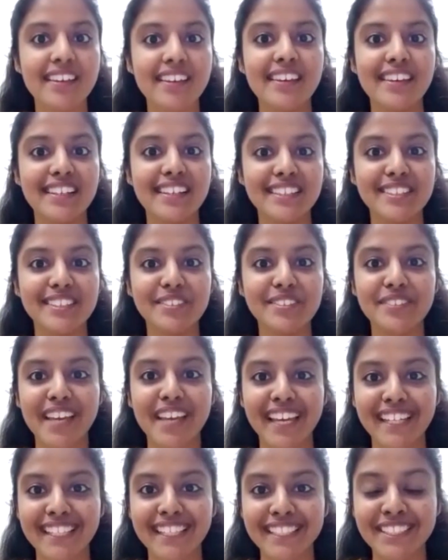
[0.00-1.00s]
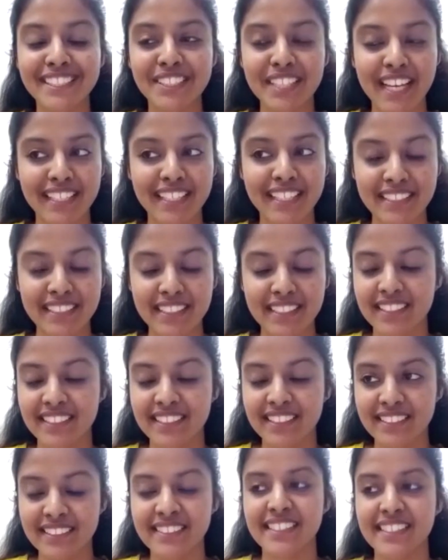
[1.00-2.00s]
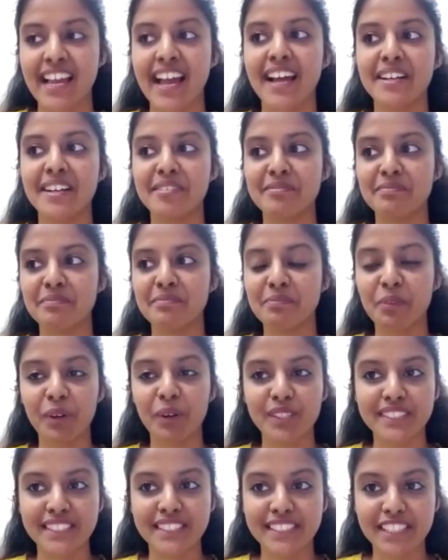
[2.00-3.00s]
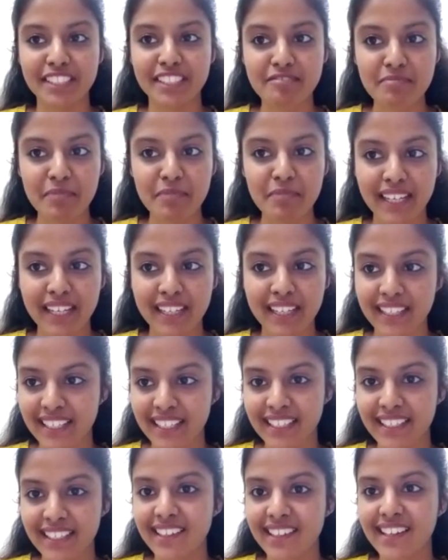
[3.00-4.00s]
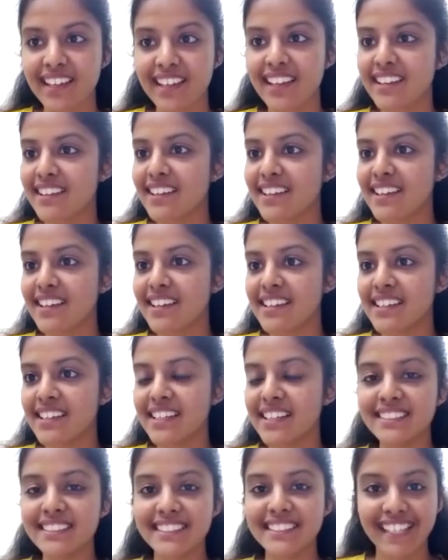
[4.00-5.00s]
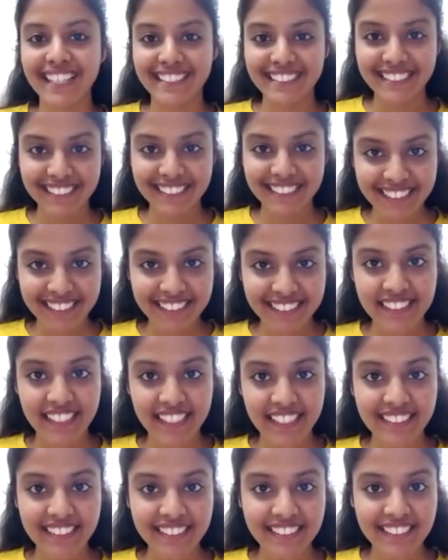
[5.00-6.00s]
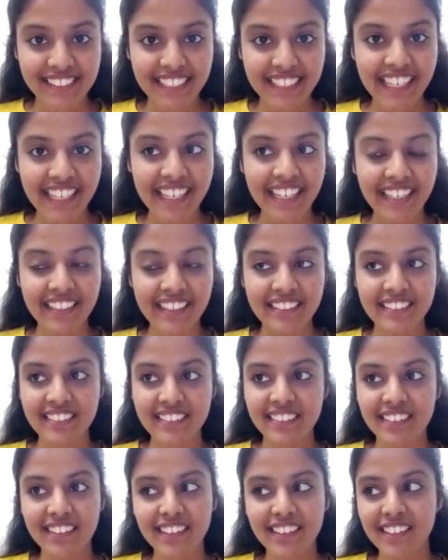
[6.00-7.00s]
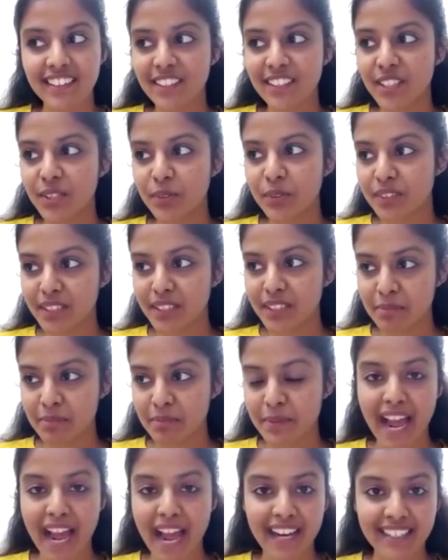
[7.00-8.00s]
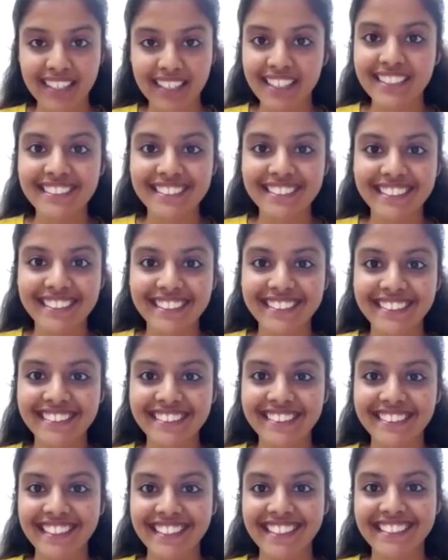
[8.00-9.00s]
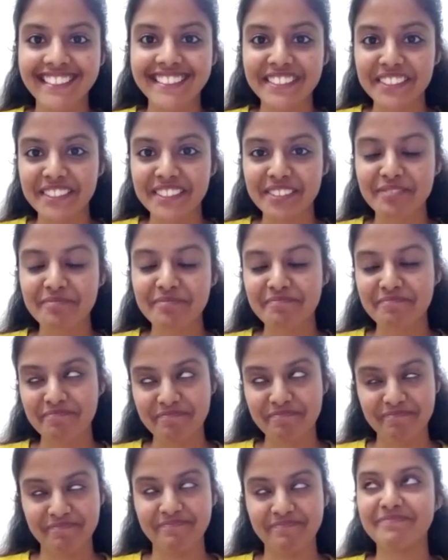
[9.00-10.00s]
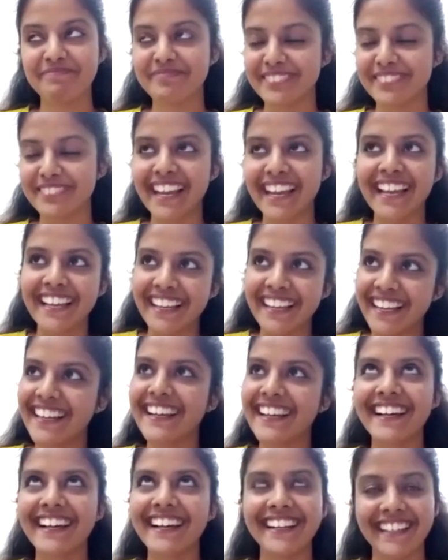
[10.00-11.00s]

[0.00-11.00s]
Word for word: He's very generous and positive minded. His consistency to the practices is like mm-hmm.